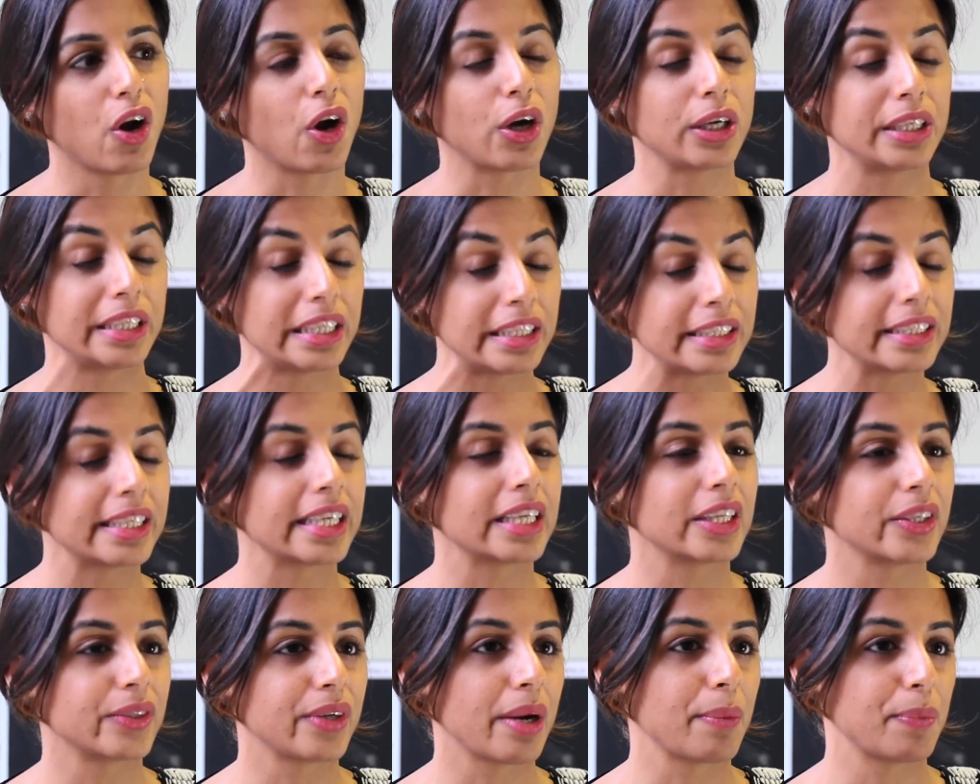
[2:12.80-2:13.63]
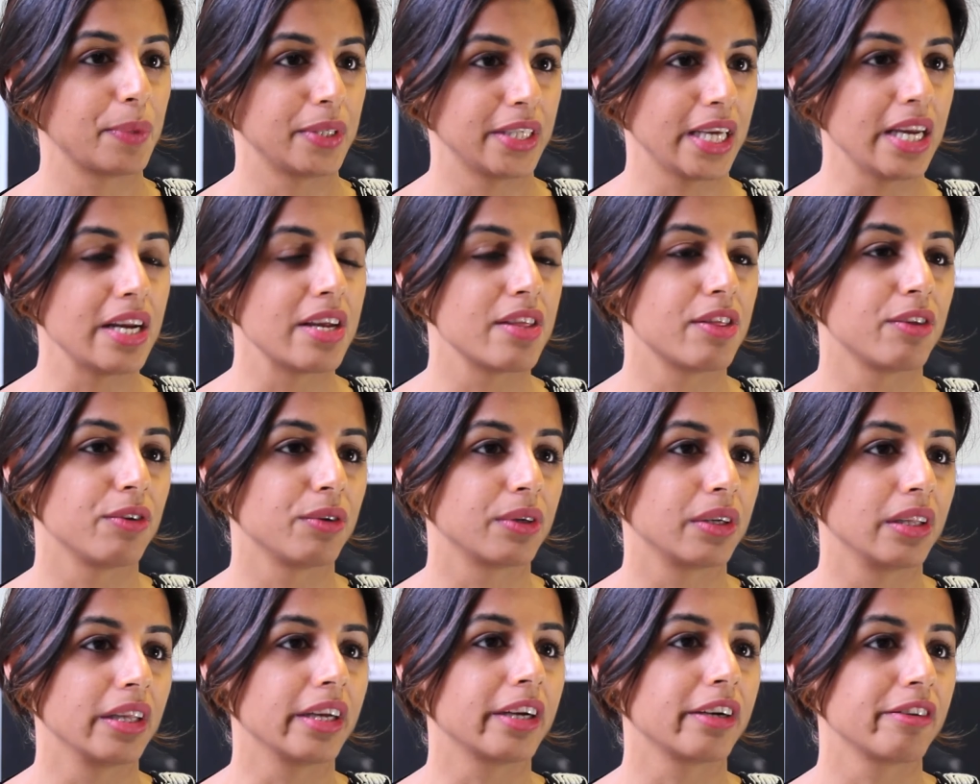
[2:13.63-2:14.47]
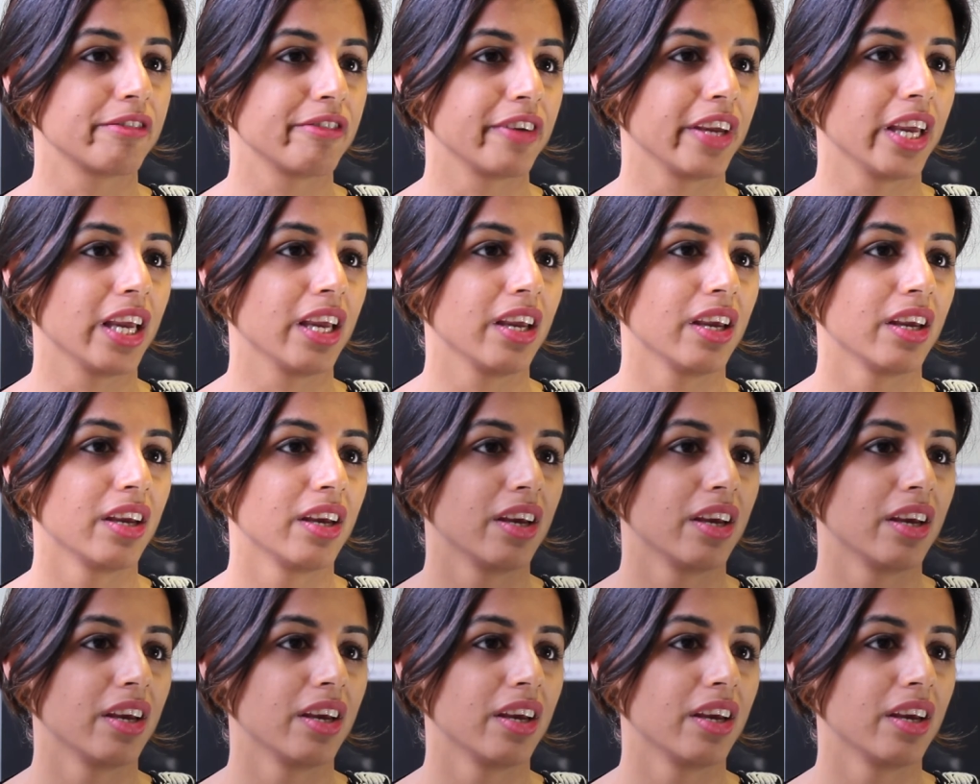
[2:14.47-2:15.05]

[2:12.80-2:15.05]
artistically represent it through calligraphy.